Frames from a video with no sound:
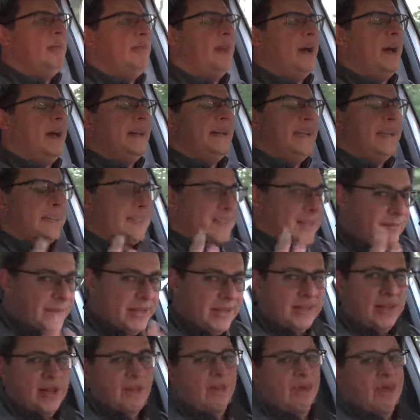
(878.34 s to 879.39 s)
but it's going to be
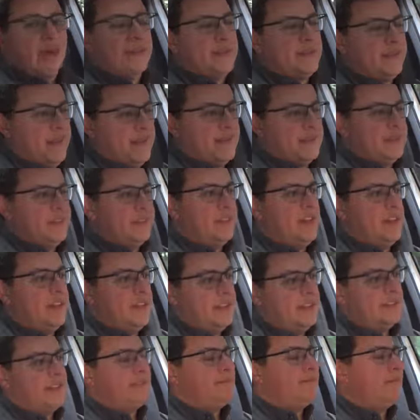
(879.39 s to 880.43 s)
a lot more expensive than
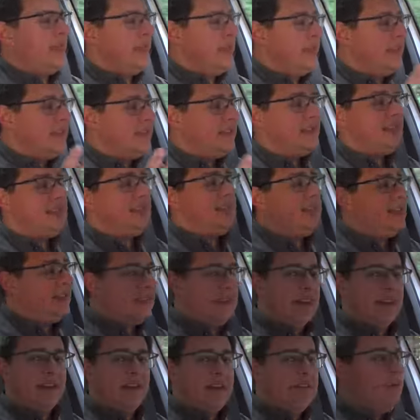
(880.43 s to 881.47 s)
this. And this is
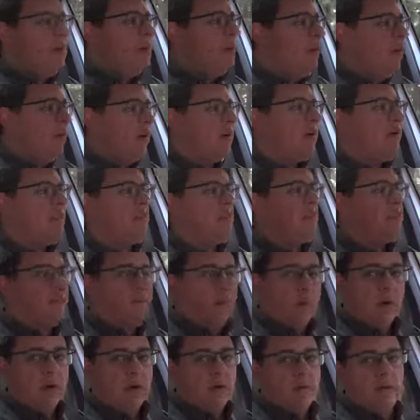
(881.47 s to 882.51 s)
designed to be more of an
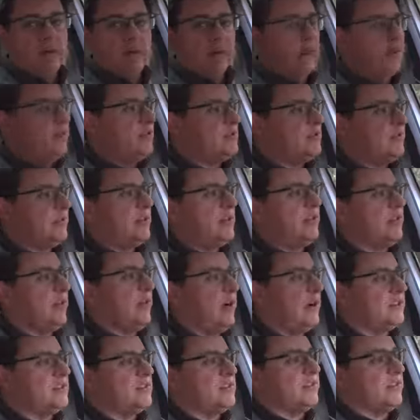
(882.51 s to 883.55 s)
affordable luxury
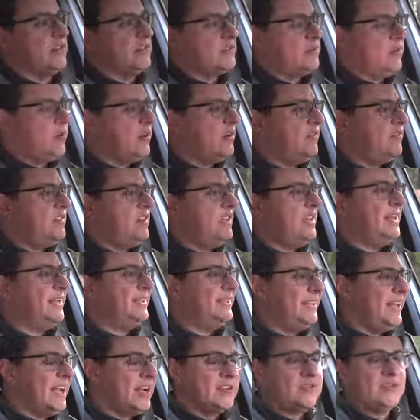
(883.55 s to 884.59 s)
crossover, sort of the
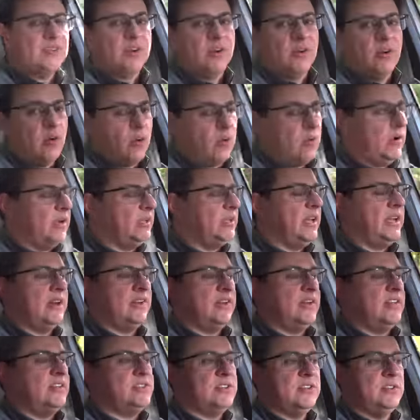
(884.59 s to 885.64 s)
electric
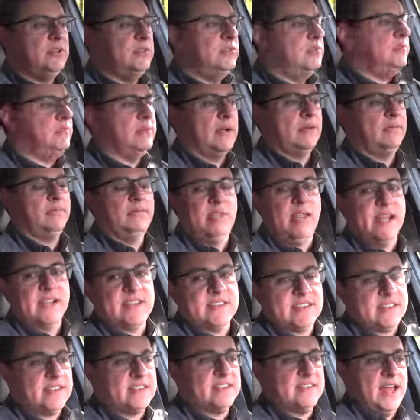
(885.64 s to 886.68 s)
corollary to uh,
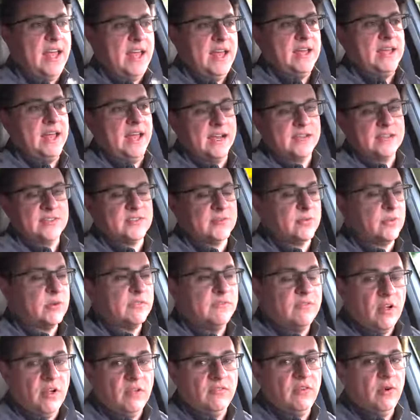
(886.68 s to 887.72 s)
Lexus NX or
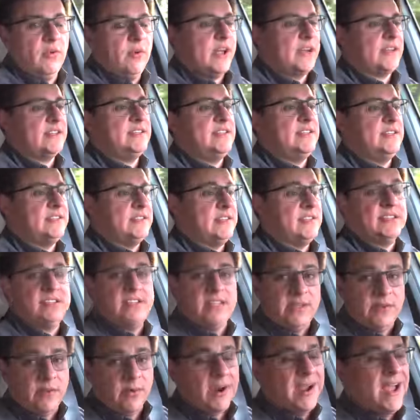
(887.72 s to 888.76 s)
Volvo
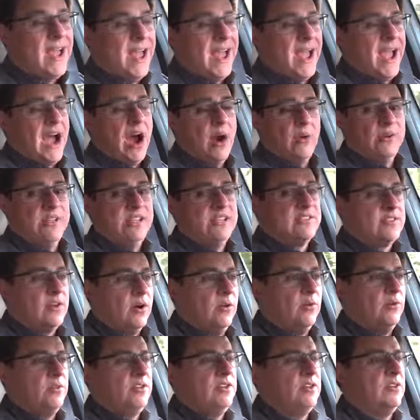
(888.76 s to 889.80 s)
XC60 or Audi's
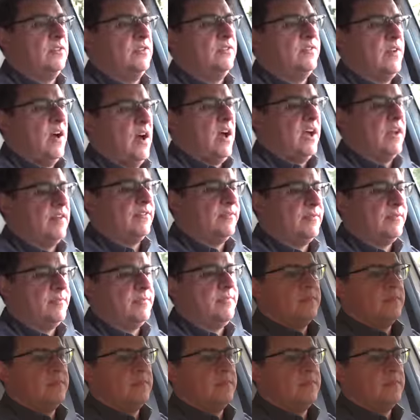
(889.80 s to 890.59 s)
own Q5.